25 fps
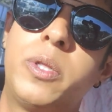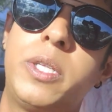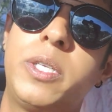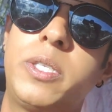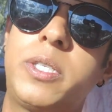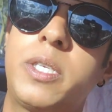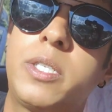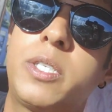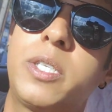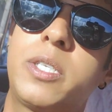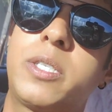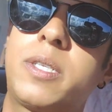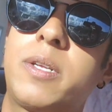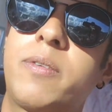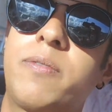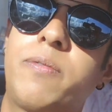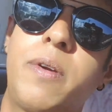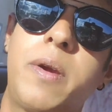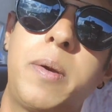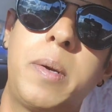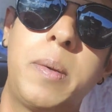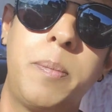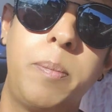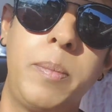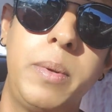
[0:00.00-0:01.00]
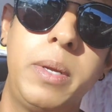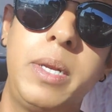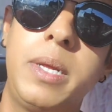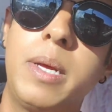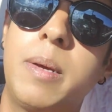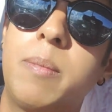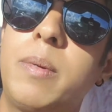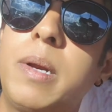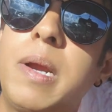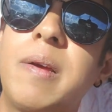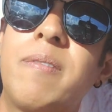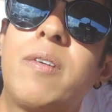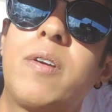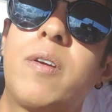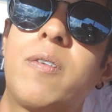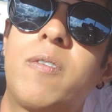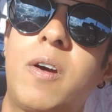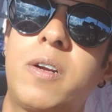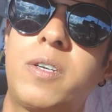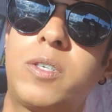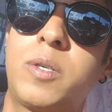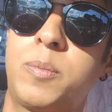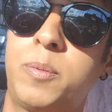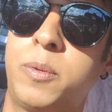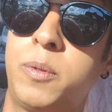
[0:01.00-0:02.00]
These are just a very medium level of
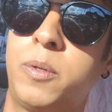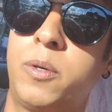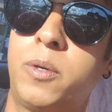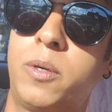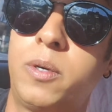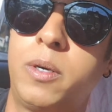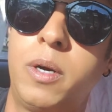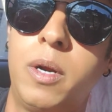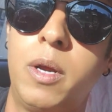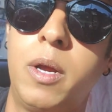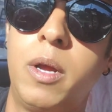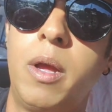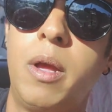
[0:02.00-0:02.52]
entrepreneur.